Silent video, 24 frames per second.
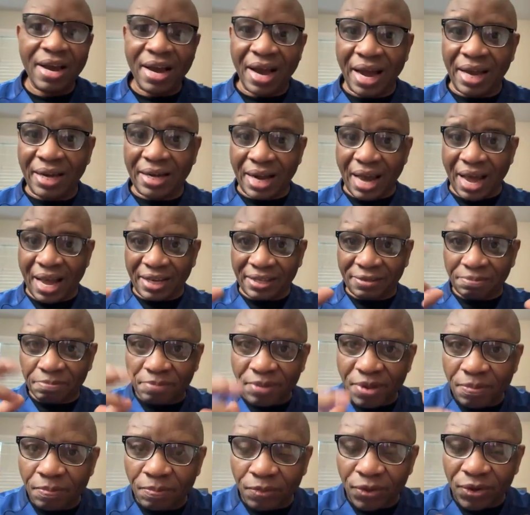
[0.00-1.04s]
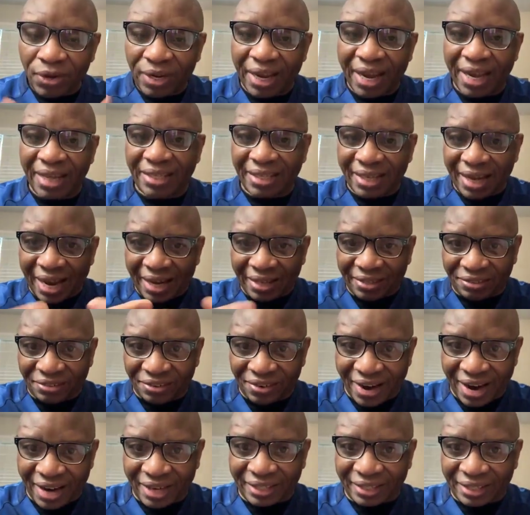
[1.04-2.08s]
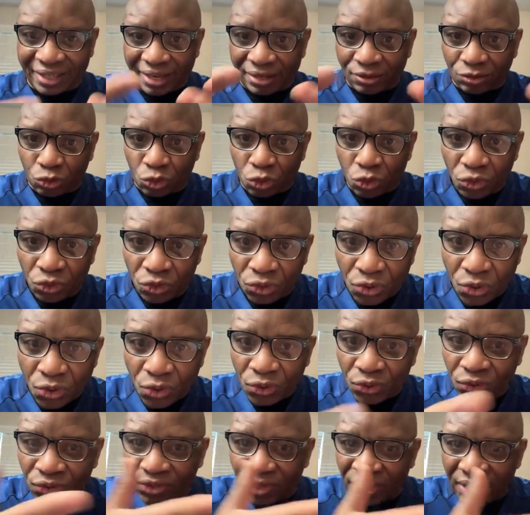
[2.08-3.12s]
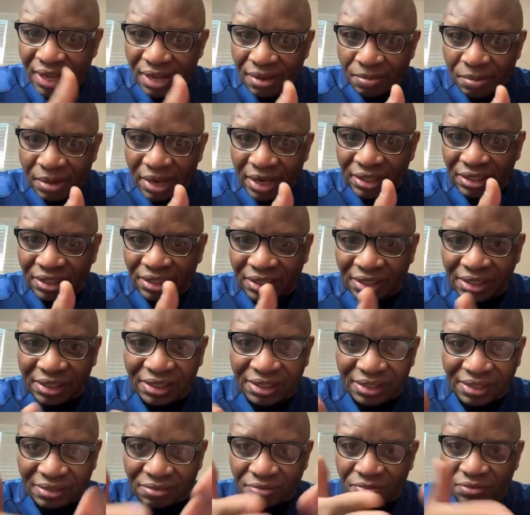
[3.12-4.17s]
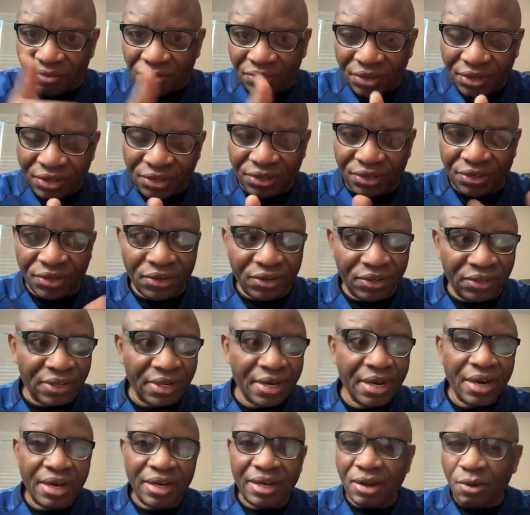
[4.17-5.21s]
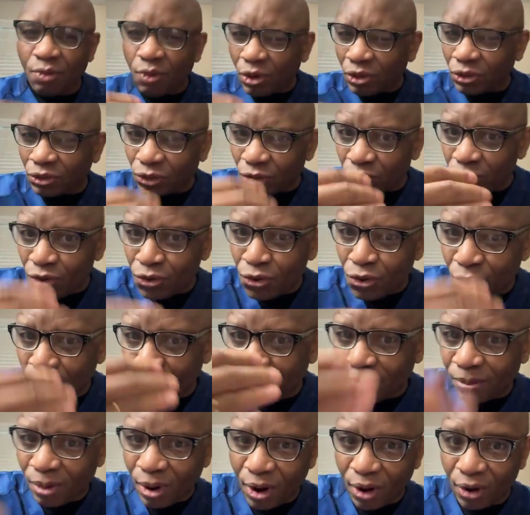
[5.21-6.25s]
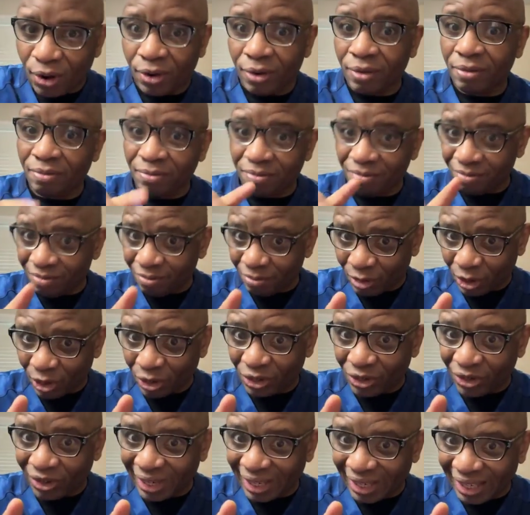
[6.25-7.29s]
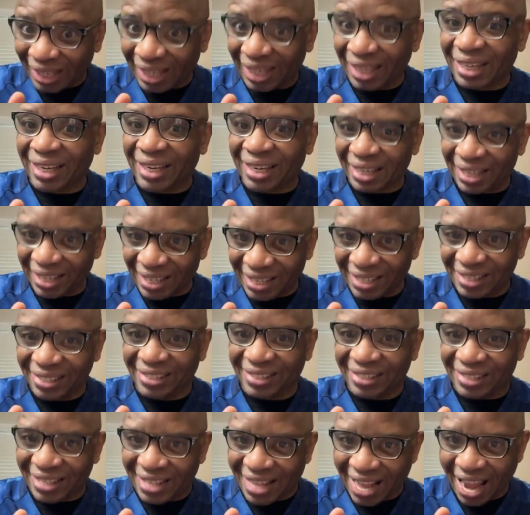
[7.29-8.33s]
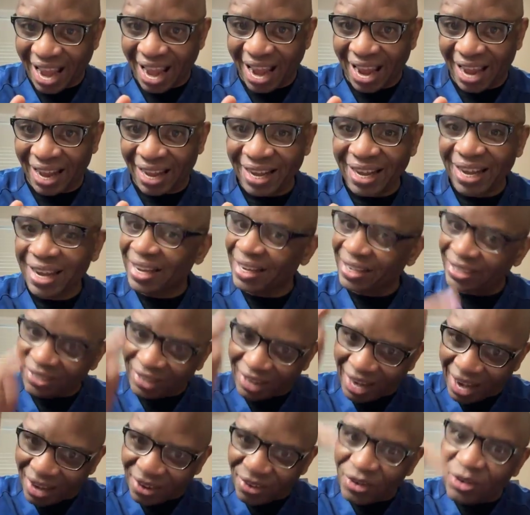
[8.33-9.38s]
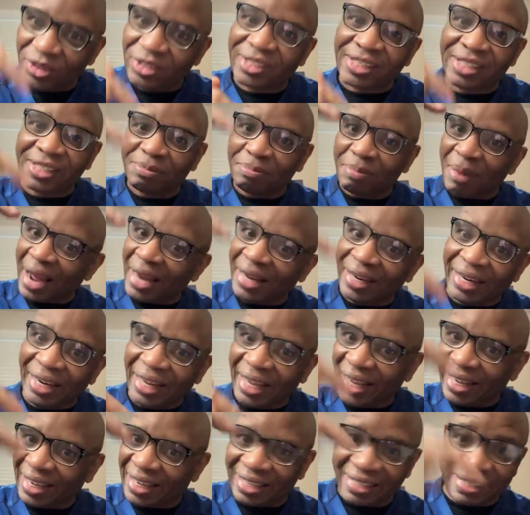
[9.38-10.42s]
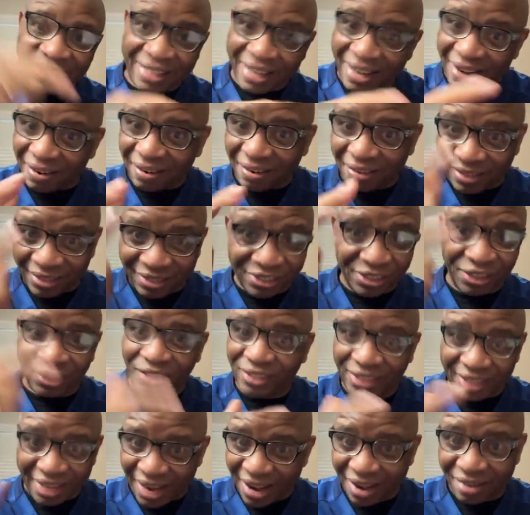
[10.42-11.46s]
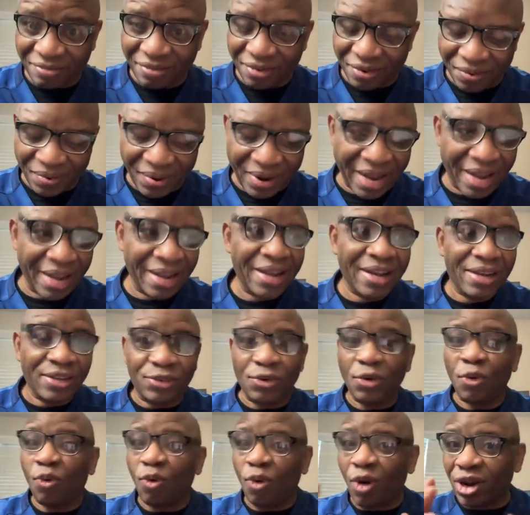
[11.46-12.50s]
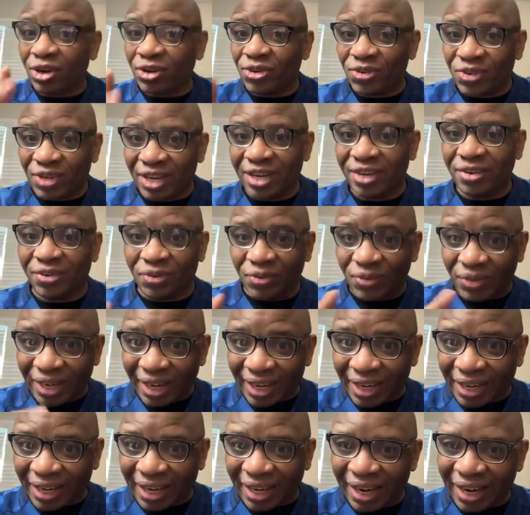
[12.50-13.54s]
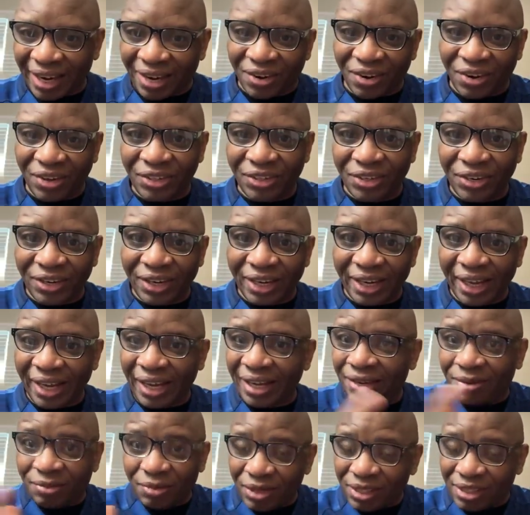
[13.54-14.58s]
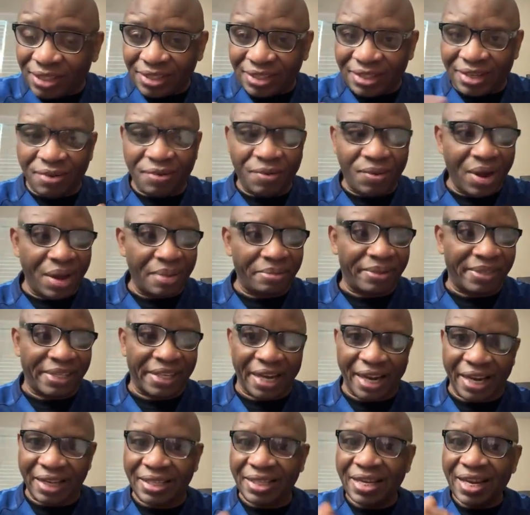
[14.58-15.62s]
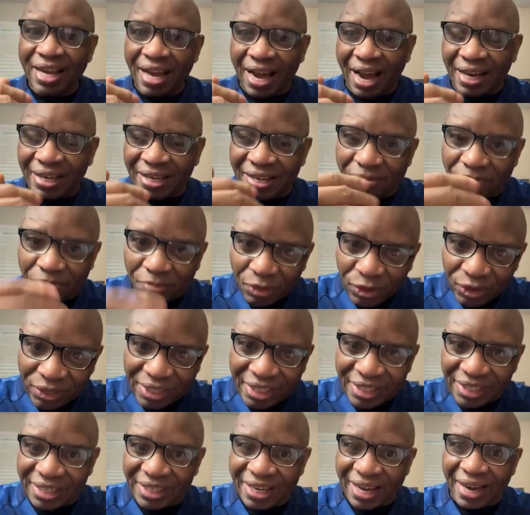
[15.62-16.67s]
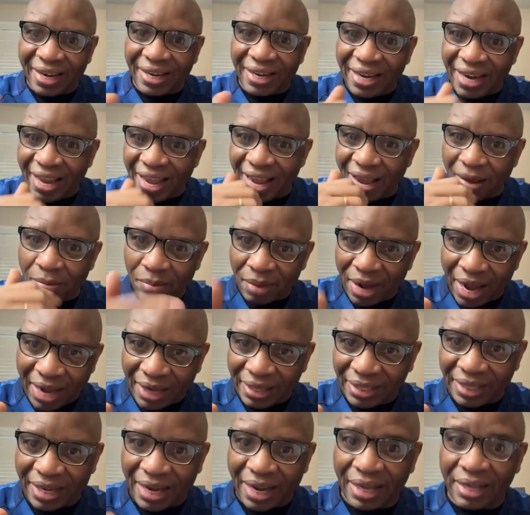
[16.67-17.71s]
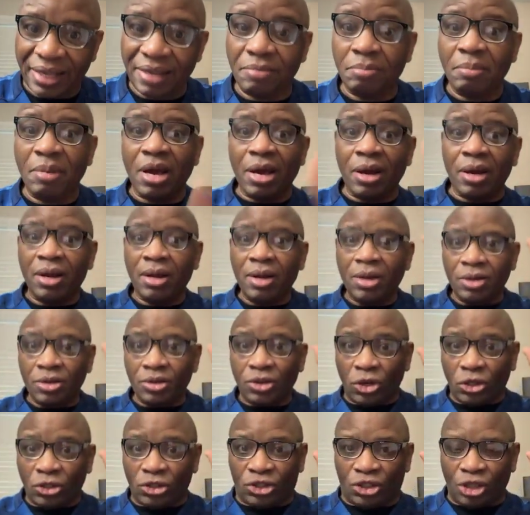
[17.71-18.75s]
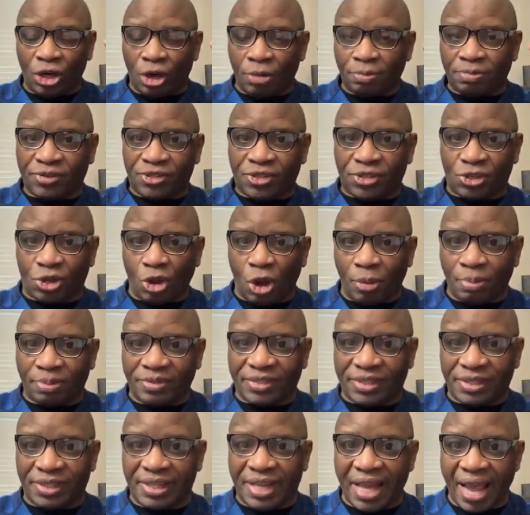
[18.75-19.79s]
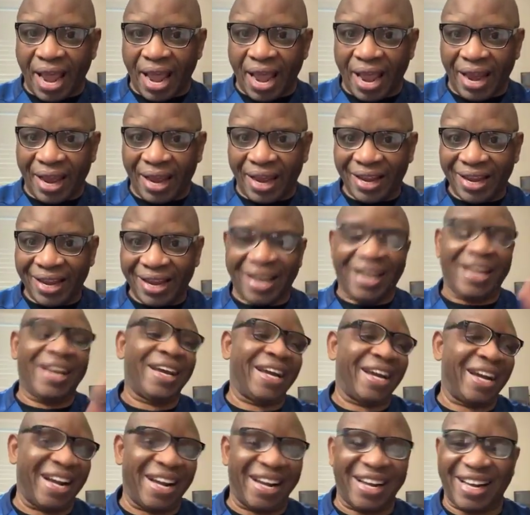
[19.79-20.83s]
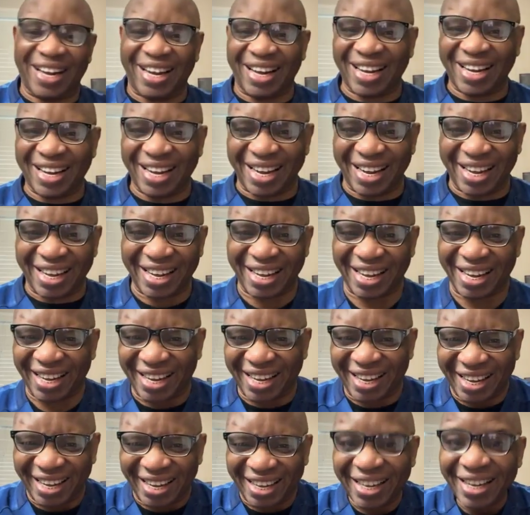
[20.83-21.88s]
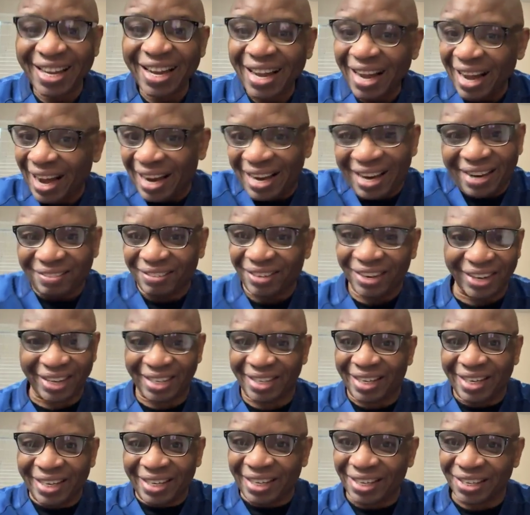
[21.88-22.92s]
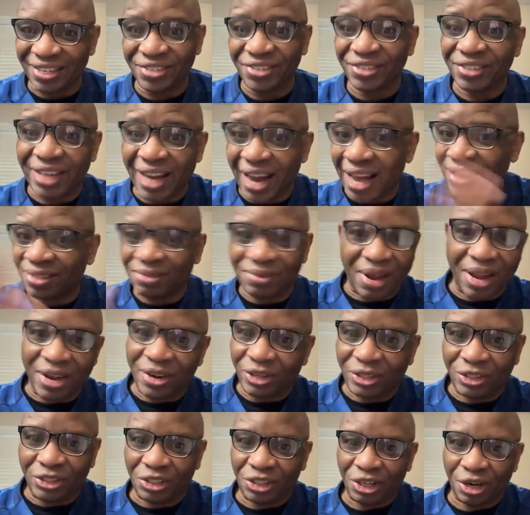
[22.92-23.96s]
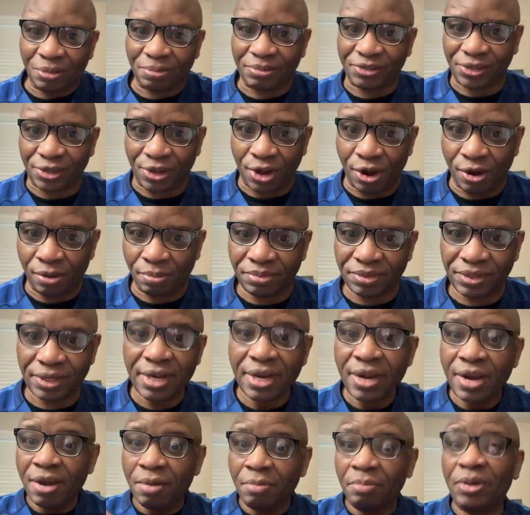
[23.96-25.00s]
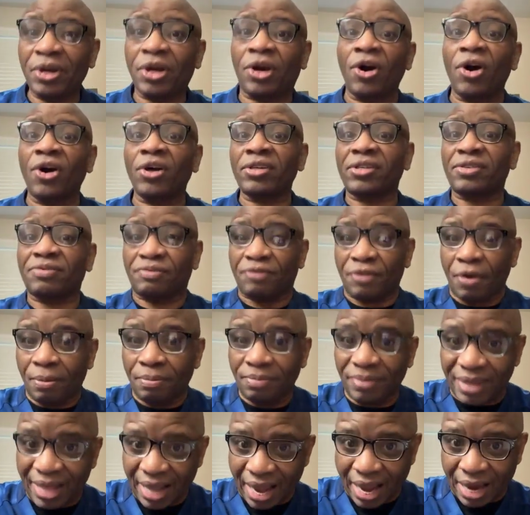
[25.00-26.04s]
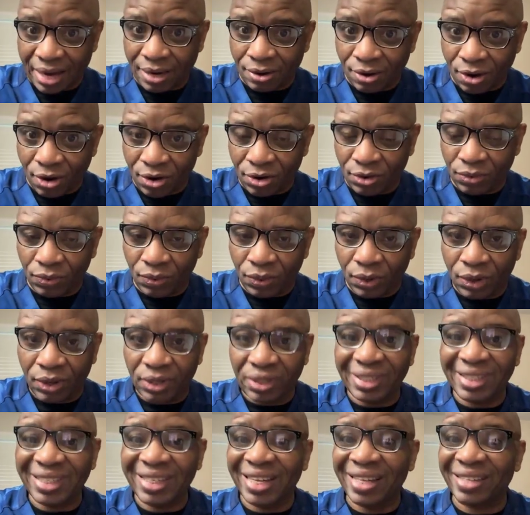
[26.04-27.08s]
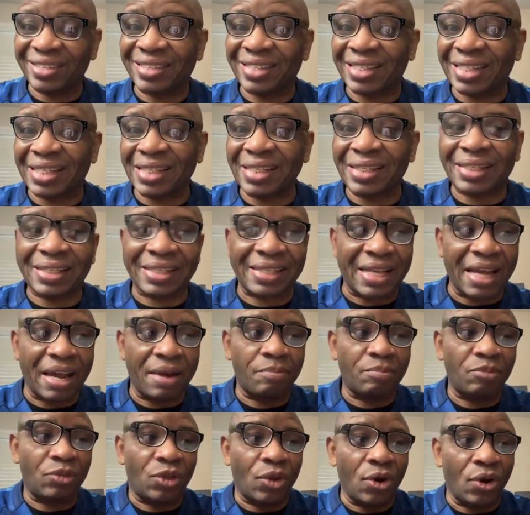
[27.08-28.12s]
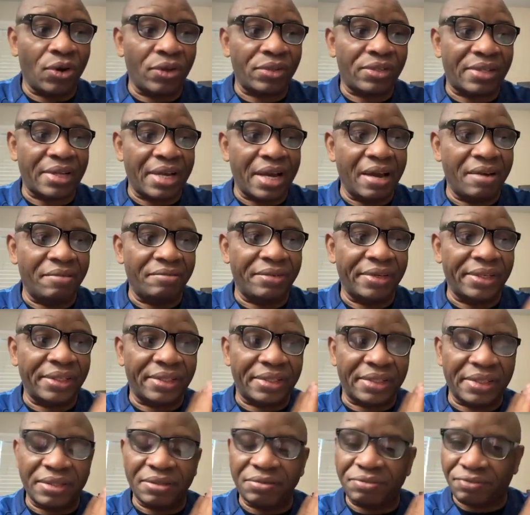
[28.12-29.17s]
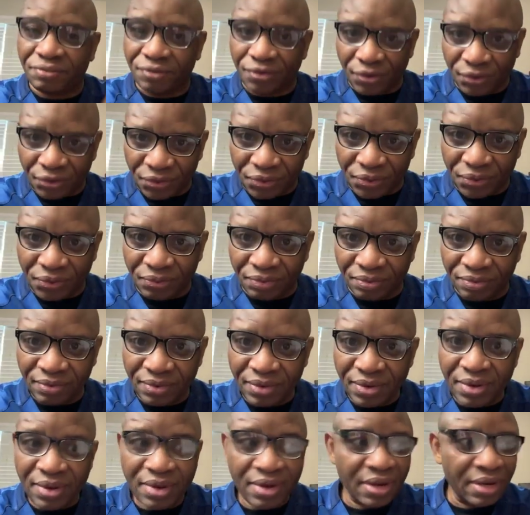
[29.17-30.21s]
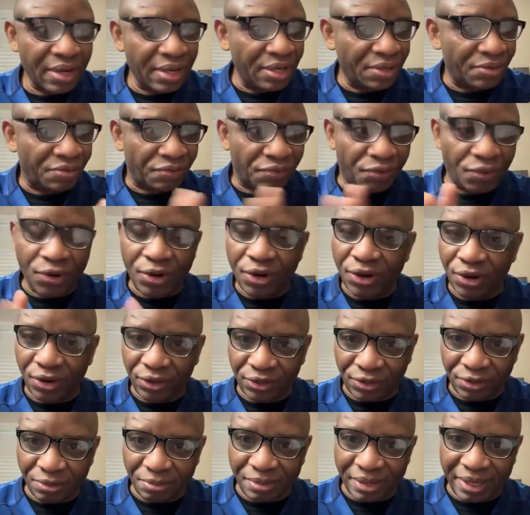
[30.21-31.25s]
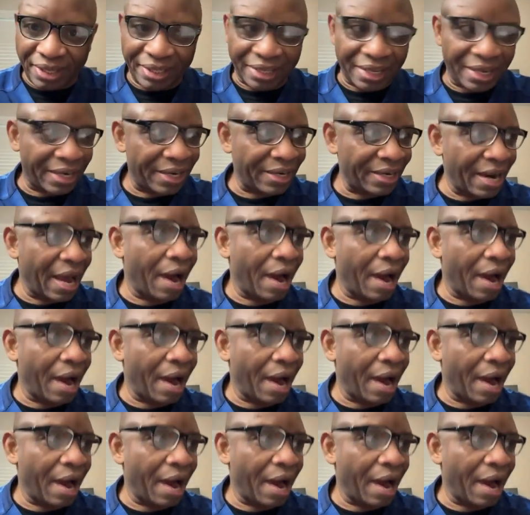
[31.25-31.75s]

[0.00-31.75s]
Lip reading: And as people get attracted to those images, videos, they want to know more. But your link is there. You can notice my link is just everywhere. So what do? They click on your link, which is a website, and they put in their name and their email. Your job stops there. And I'm not kidding you. That's where your job stops. Because from then onward, the system does everything for you. It's fully automated.